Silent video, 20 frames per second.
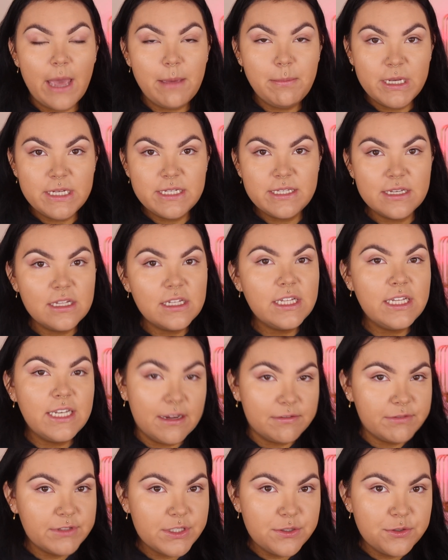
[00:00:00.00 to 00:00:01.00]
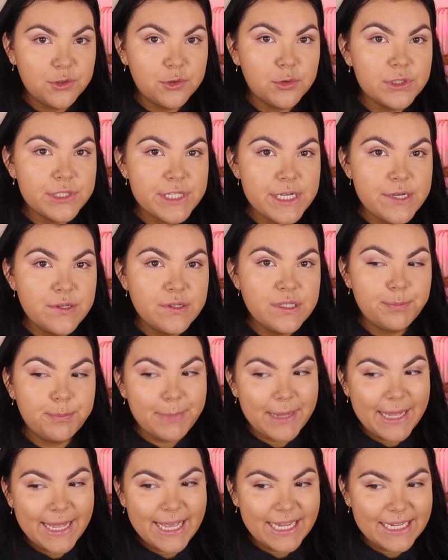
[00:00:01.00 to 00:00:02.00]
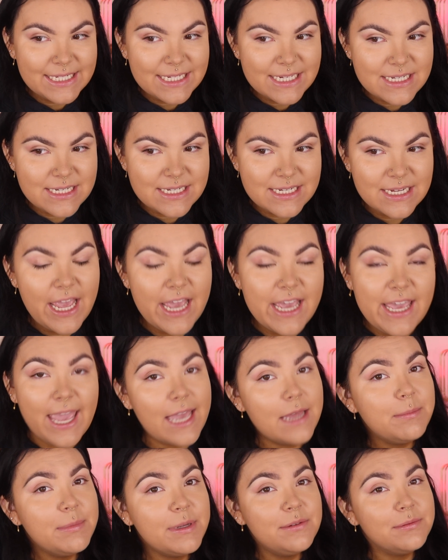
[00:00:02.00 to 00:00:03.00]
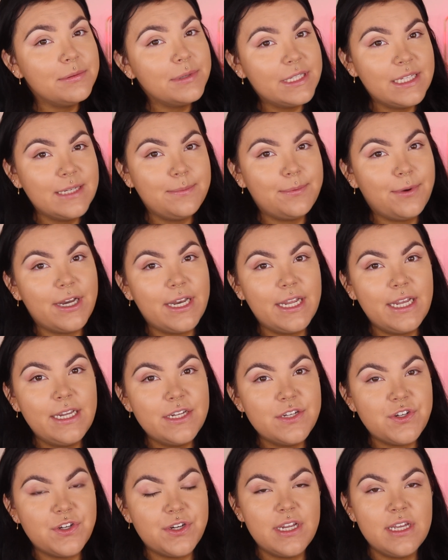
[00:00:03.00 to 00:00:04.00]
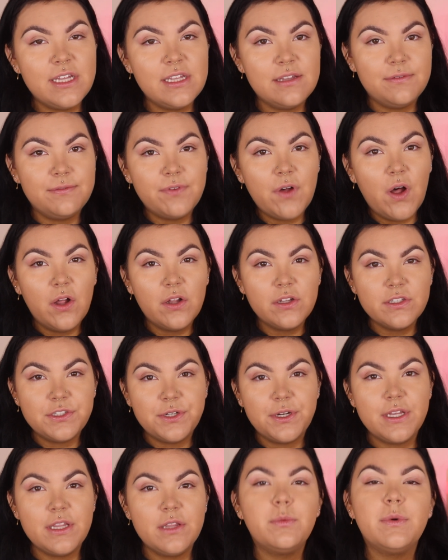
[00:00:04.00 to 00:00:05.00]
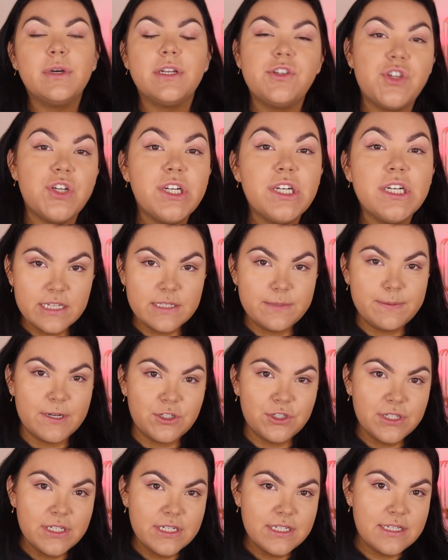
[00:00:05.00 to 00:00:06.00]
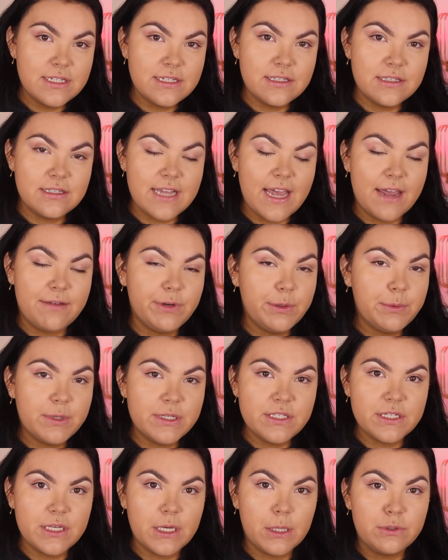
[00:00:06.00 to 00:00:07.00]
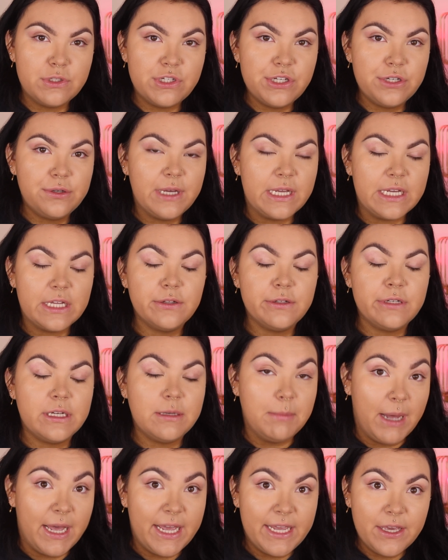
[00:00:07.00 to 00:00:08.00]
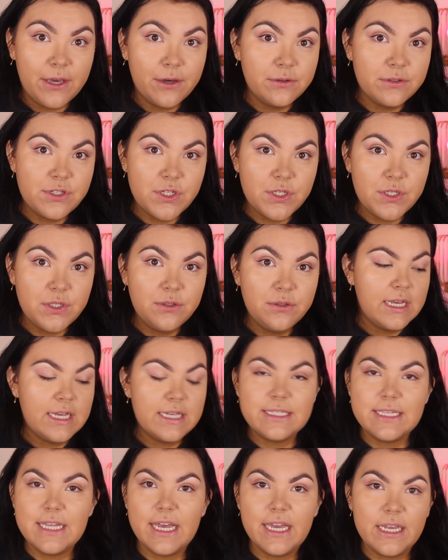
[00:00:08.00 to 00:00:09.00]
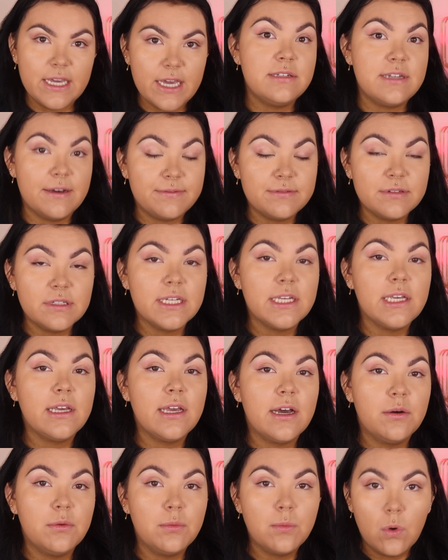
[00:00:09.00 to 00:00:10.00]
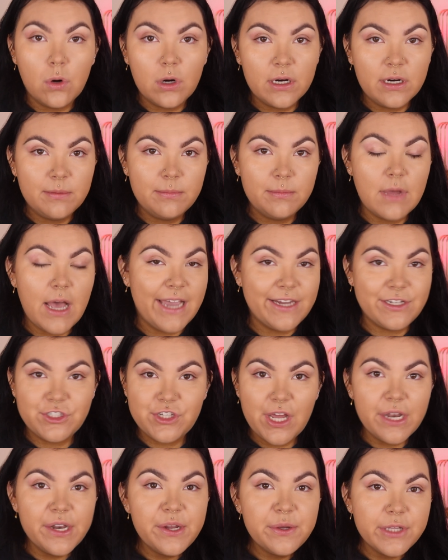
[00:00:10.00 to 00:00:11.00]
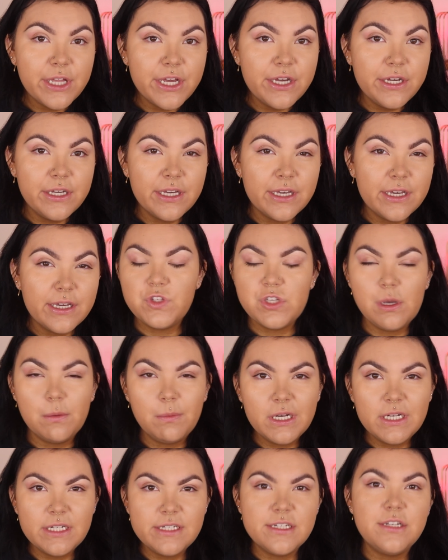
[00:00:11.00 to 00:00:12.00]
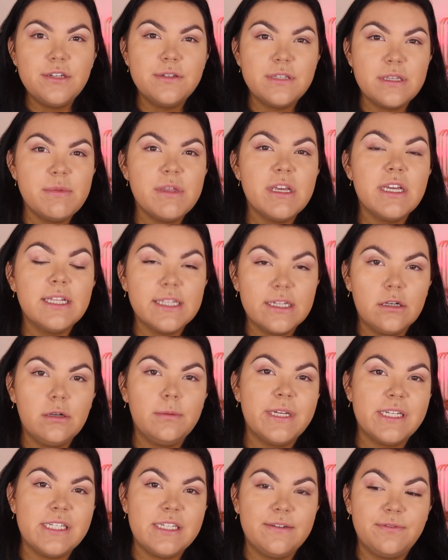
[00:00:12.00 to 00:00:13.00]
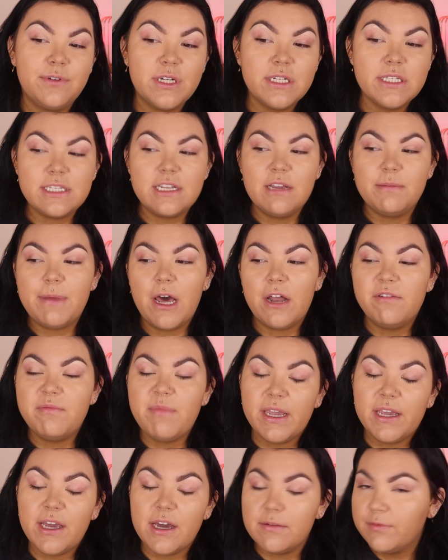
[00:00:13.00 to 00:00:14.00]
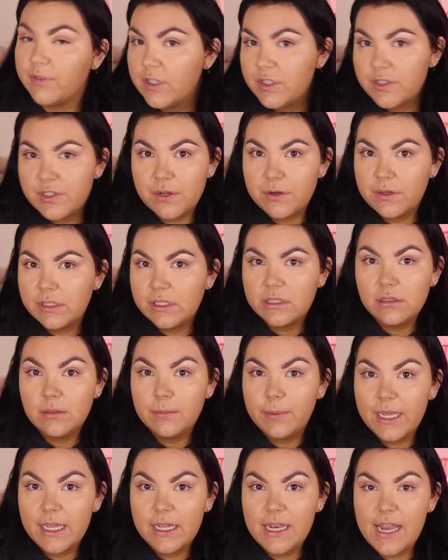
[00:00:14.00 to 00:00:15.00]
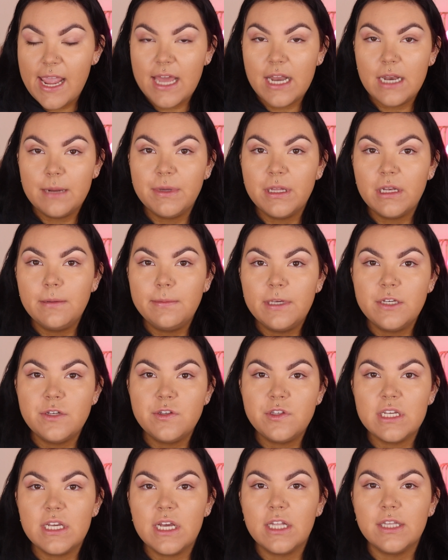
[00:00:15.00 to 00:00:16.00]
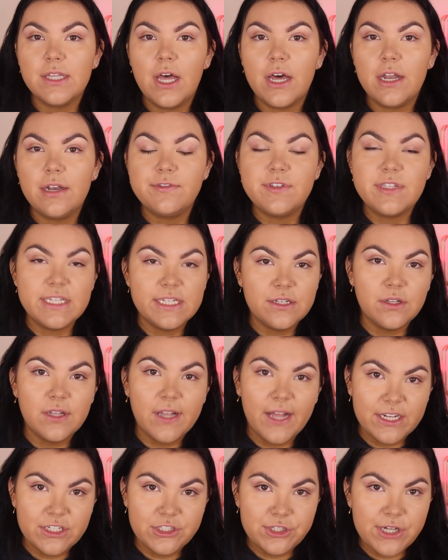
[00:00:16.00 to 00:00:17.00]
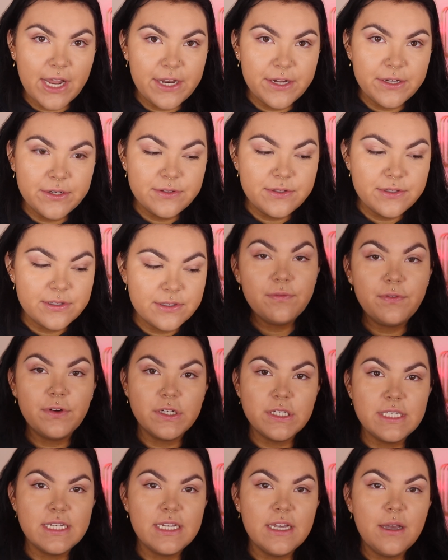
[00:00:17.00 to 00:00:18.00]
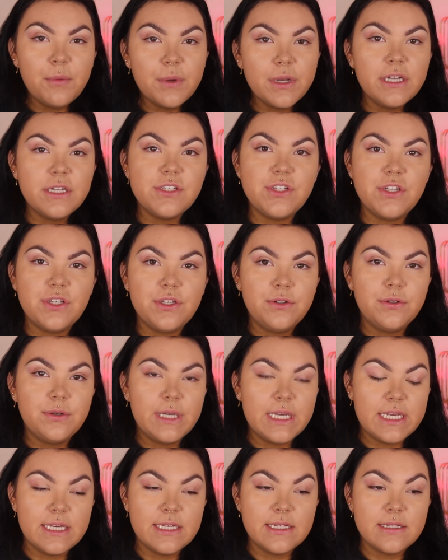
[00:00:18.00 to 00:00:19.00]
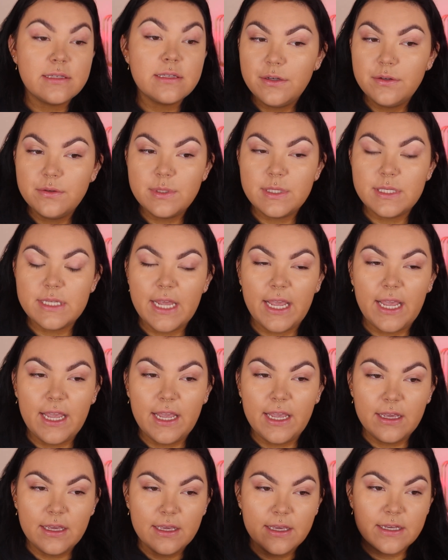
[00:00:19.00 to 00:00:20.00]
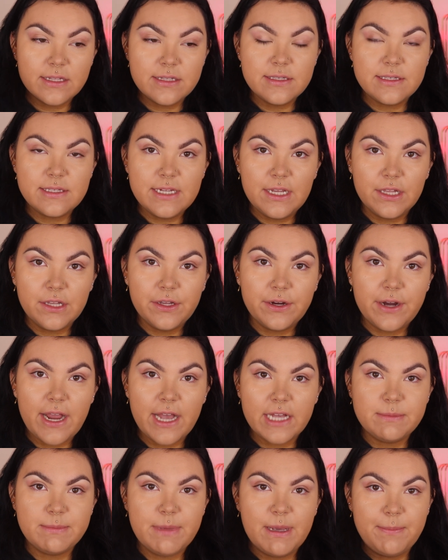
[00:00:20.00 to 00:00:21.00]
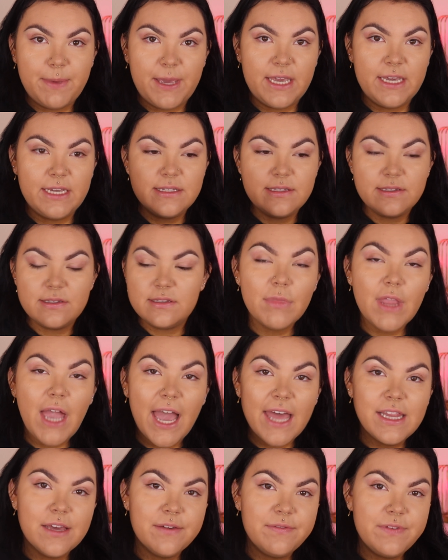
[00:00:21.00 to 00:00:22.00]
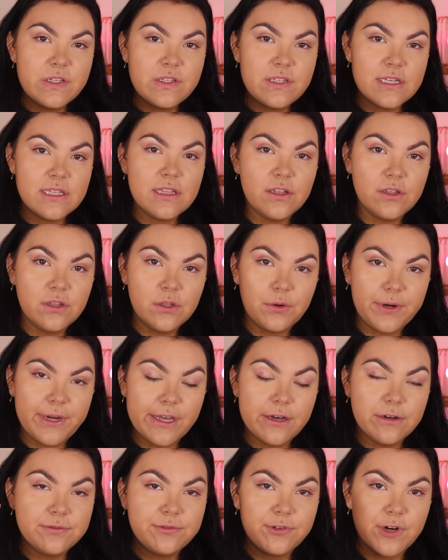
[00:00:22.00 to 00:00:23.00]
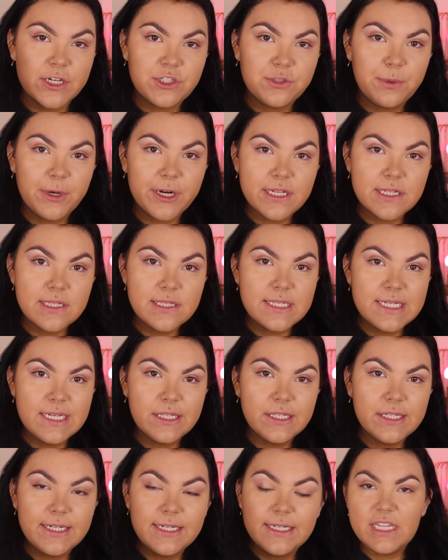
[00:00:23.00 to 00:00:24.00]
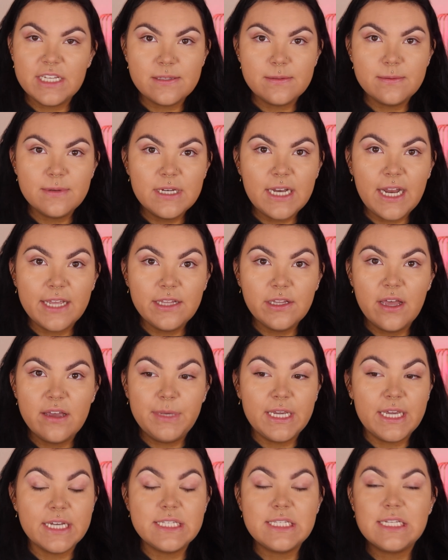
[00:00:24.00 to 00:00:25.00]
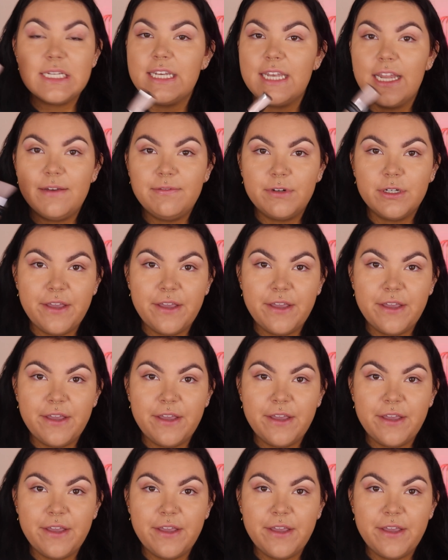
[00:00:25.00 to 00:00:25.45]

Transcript: basically never do cool tones, but it can be really pretty during the fall, during the winter, especially since everyone's go-to, including my go-to, is like definitely a warm eyeshadow look. So I wanted to do something a little bit different, step out of my comfort zone a little bit, and I'm going to be using a lot of single eyeshadows. First thing I want to do is use a concealer as my base. I love using the L'Oreal Fresh Wear Concealer. This one I love because it never